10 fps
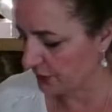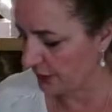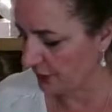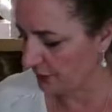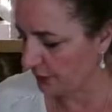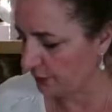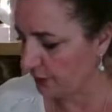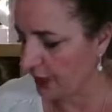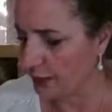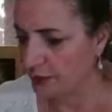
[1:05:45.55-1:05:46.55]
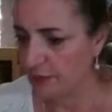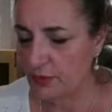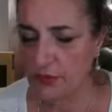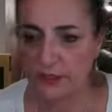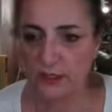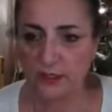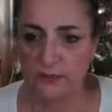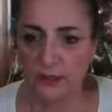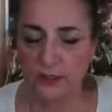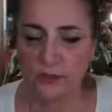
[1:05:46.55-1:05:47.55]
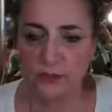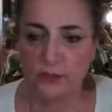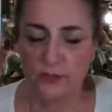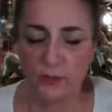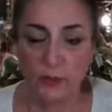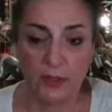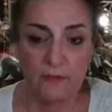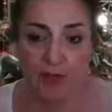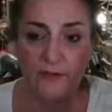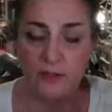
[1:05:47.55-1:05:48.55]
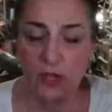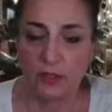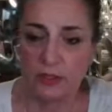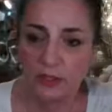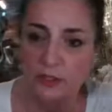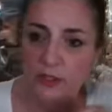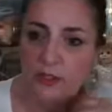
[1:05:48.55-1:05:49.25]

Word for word: and I figured, well, let me just see if I can do some quick $5